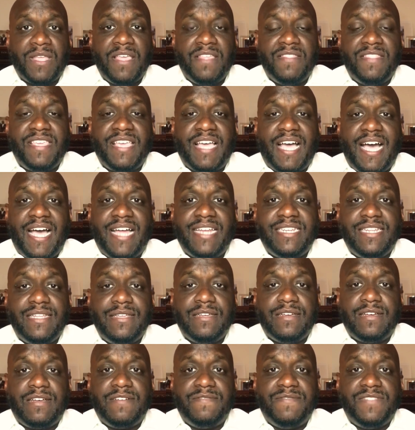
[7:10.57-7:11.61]
The
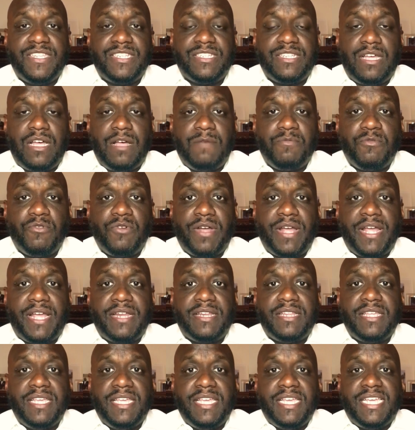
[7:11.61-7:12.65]
idea of this upgrade
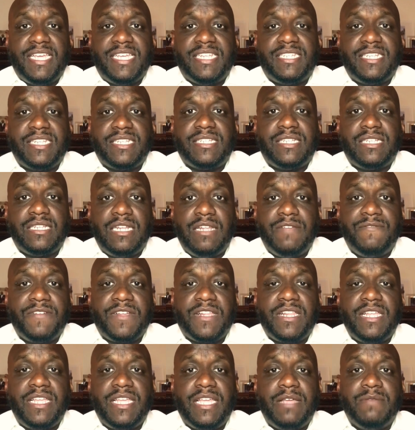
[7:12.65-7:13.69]
is to
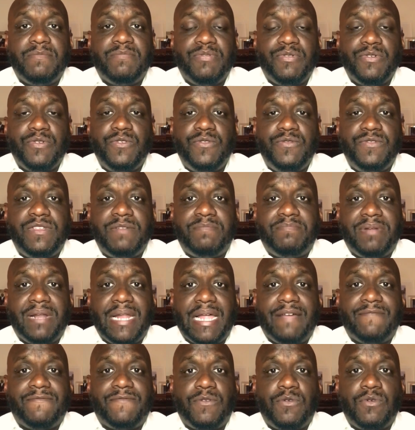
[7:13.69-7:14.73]
significantly improve the
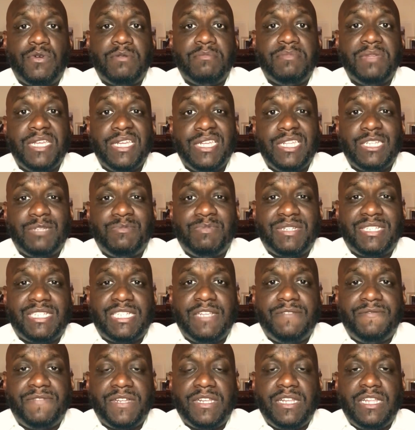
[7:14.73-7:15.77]
platform,
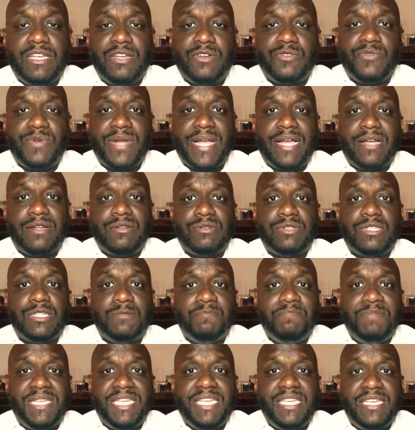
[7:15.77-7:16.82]
specifically around
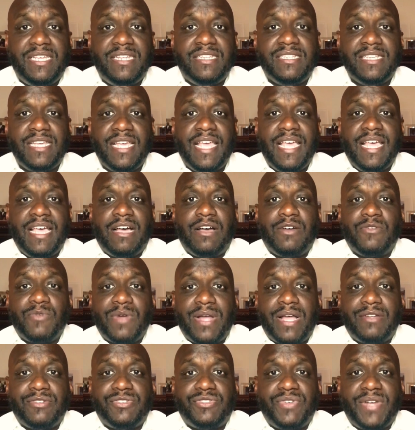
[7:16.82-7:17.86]
speeds,
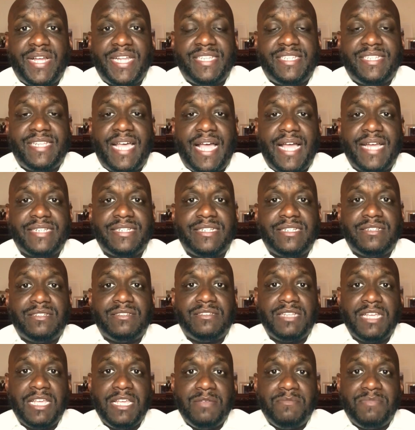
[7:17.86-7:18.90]
around
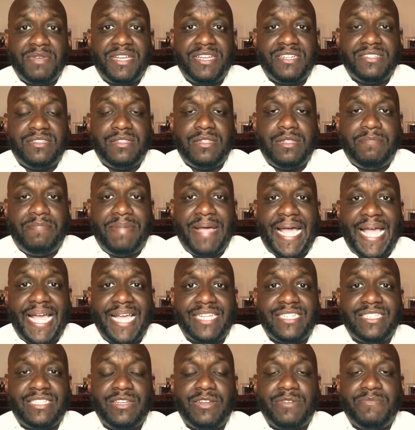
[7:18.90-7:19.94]
transactions, because in the
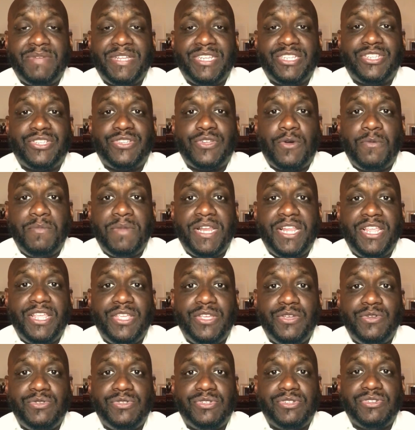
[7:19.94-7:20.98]
past there have been so many
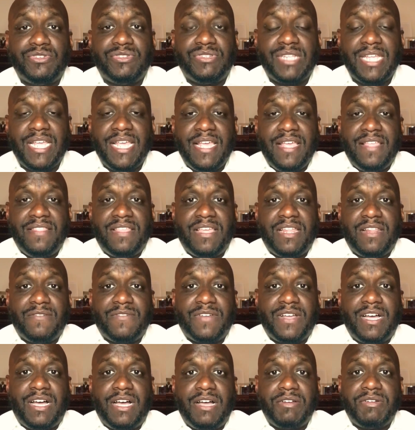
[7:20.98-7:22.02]
users that have
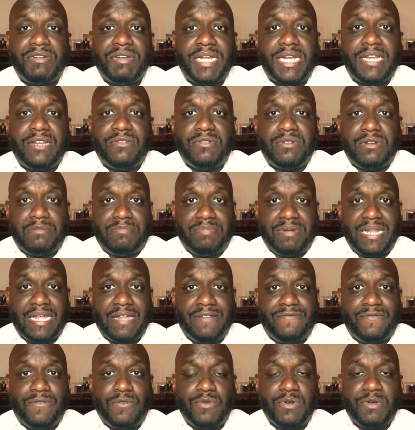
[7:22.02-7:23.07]
congregated on a
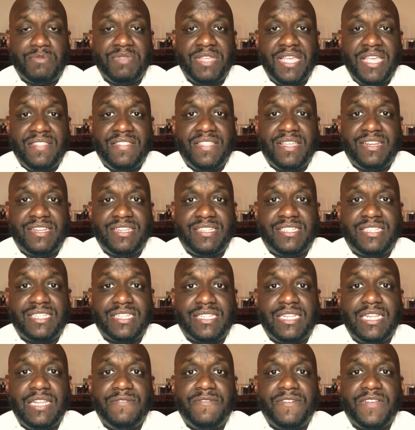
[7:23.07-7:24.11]
platform that has
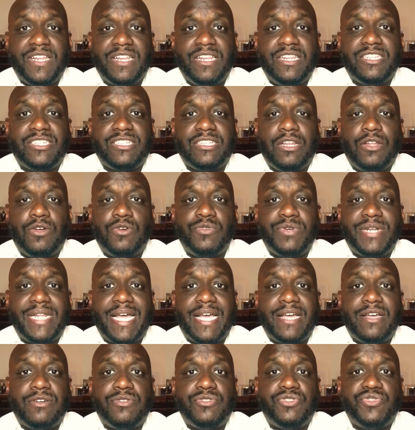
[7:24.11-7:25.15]
significantly slowed
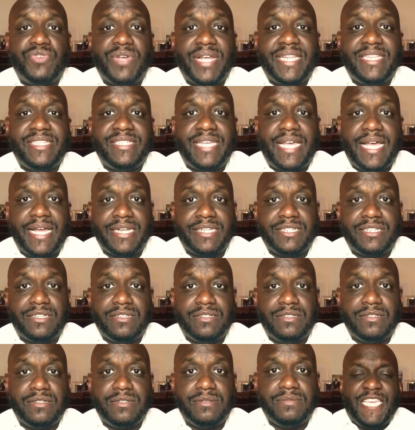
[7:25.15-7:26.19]
down
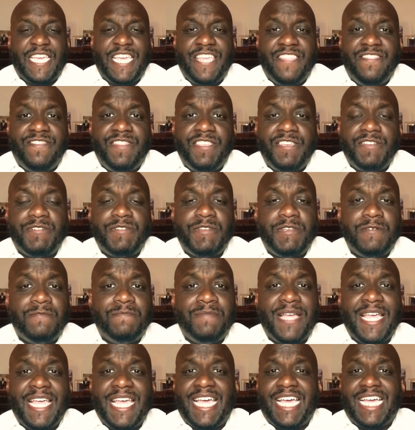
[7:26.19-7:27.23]
transactions. Ethereum
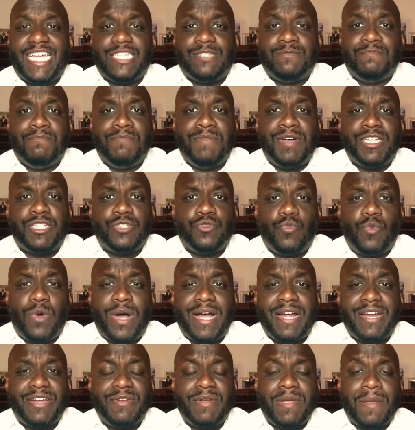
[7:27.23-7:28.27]
has much
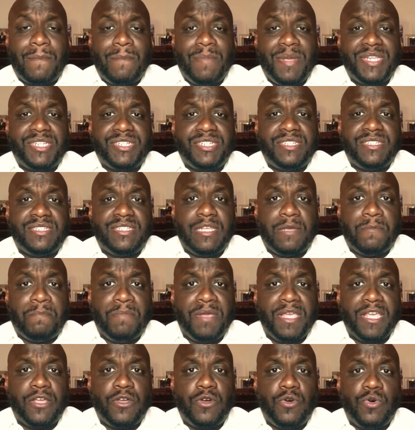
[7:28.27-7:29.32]
wider ambitions than
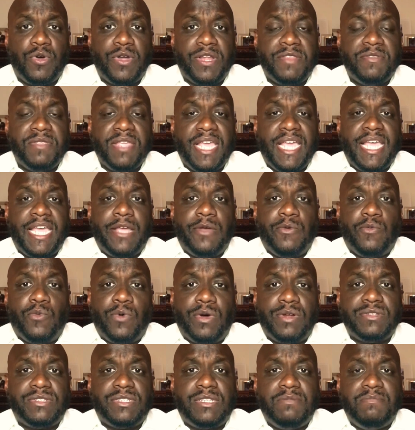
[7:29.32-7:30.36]
Bitcoin and
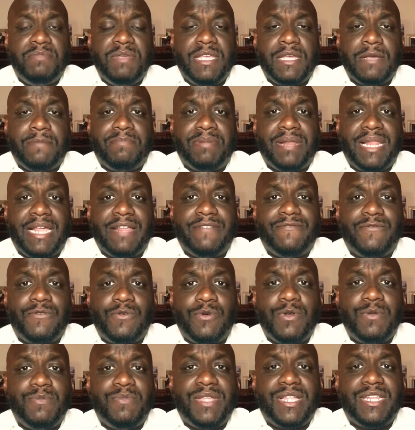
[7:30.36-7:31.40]
wants to be a
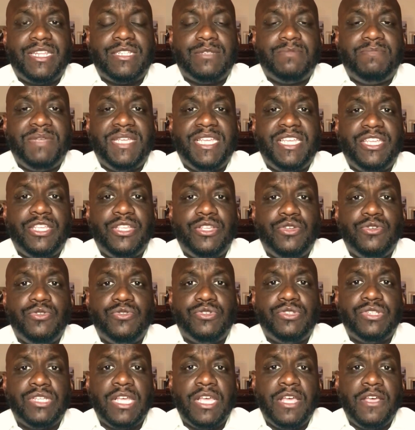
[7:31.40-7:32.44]
platform that is being
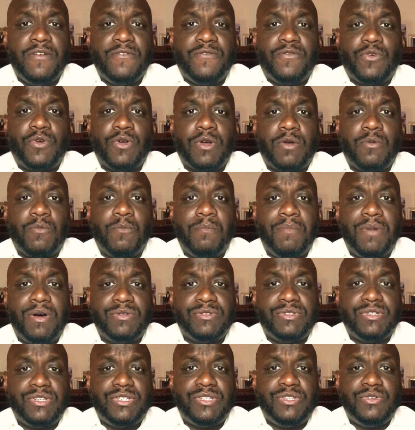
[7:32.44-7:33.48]
used for a
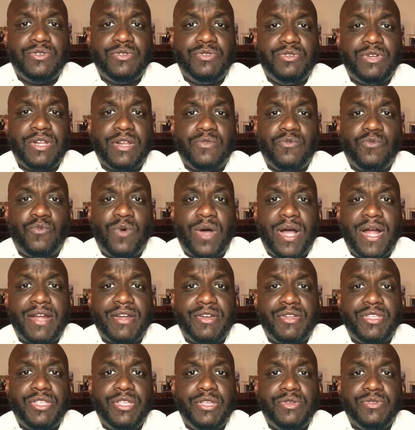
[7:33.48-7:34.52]
multitude and
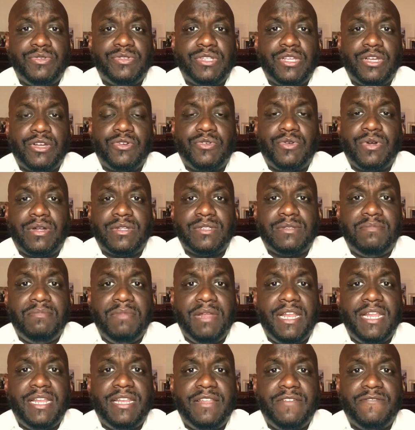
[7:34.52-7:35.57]
wider use across
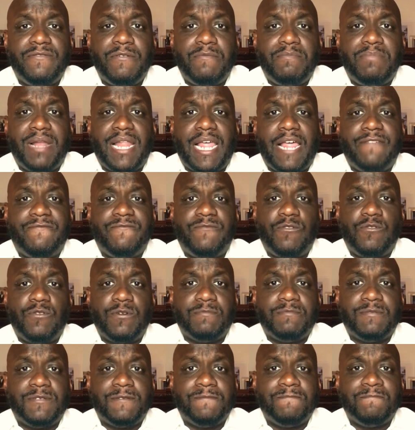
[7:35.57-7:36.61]
many different
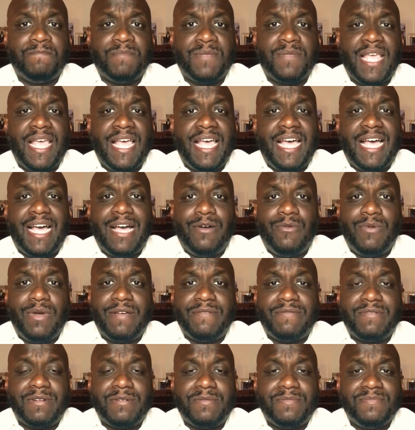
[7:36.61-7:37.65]
platforms.
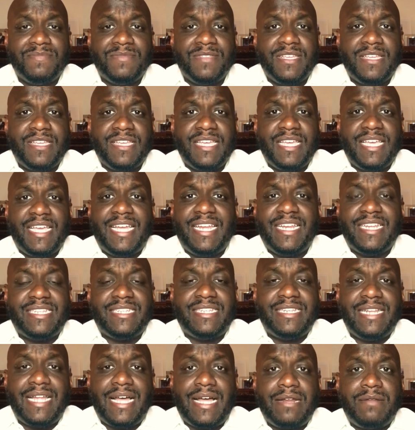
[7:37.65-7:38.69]
However, it is
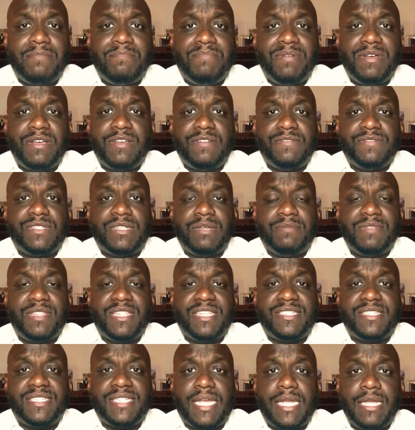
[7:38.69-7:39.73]
not above some of
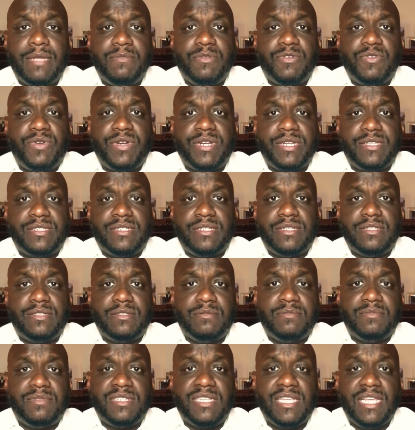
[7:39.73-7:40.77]
the same
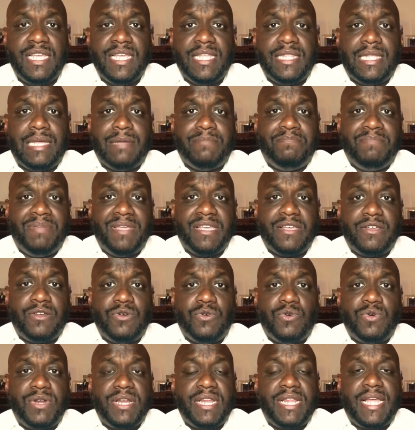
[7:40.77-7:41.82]
criticisms that
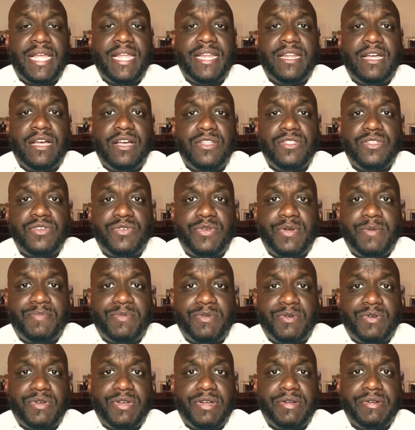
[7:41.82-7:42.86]
Bitcoin and other
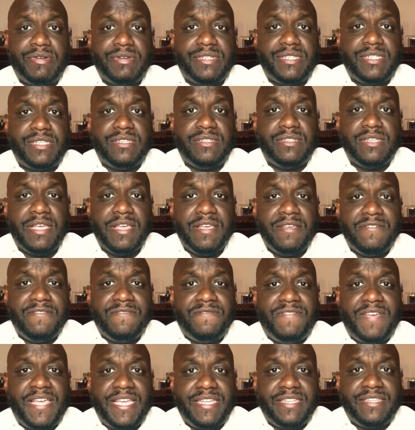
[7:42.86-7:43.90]
cryptocurrencies
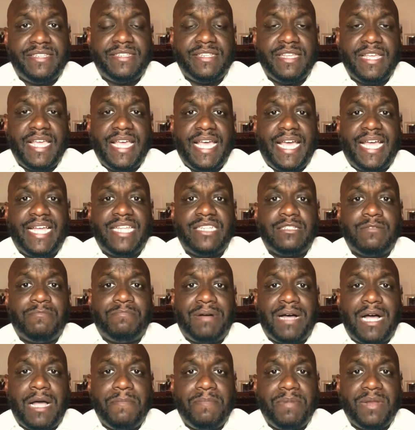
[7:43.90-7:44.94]
face as the
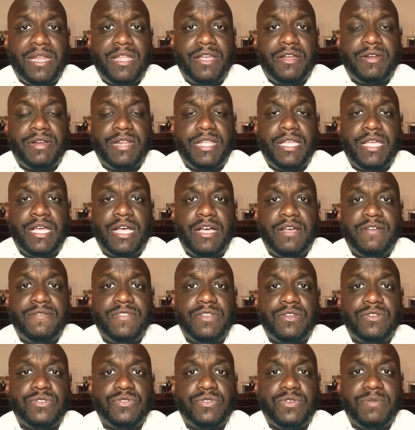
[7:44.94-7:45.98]
popularity of
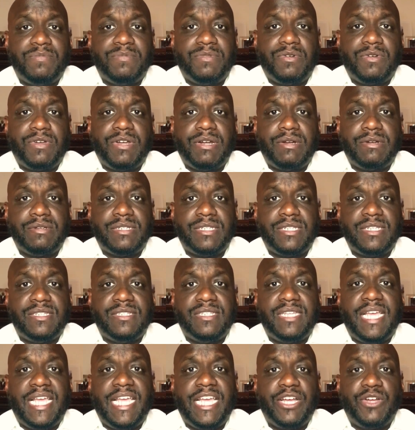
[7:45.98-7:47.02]
those
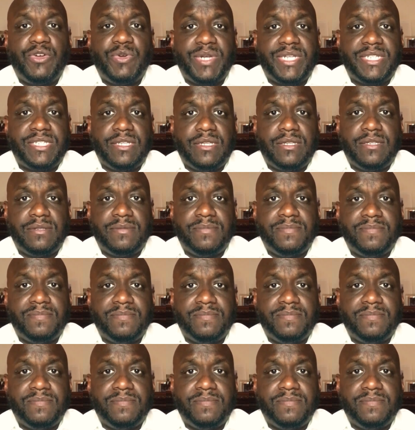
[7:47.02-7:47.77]
cryptocurrencies increases.